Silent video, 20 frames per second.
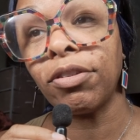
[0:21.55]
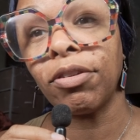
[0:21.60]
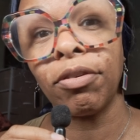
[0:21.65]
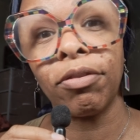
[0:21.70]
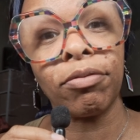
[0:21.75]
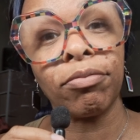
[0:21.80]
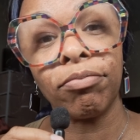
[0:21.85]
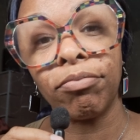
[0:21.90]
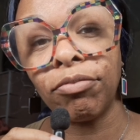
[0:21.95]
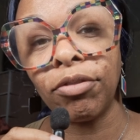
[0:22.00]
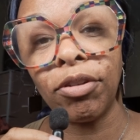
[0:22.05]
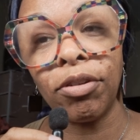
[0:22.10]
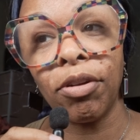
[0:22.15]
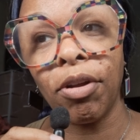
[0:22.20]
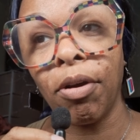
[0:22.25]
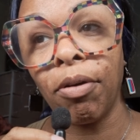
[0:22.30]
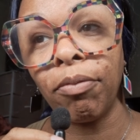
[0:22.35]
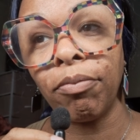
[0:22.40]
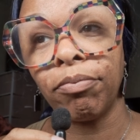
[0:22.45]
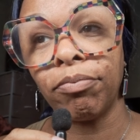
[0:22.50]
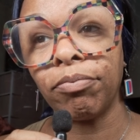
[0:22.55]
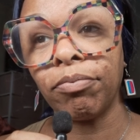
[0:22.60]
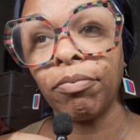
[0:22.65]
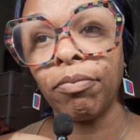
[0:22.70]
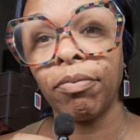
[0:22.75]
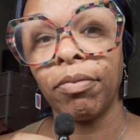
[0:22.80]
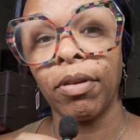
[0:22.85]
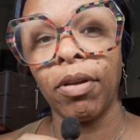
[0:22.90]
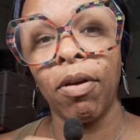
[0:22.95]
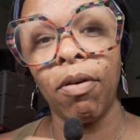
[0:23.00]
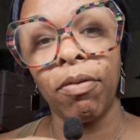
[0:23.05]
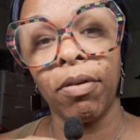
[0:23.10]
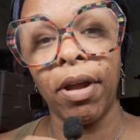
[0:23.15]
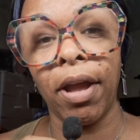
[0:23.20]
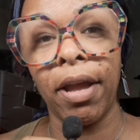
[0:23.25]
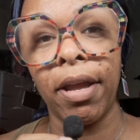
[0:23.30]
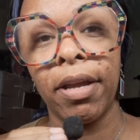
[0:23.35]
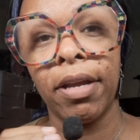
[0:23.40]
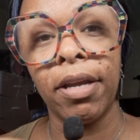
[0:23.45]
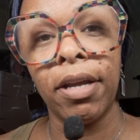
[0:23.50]
So
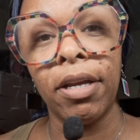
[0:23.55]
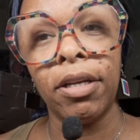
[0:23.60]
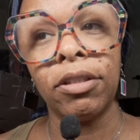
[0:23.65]
okay.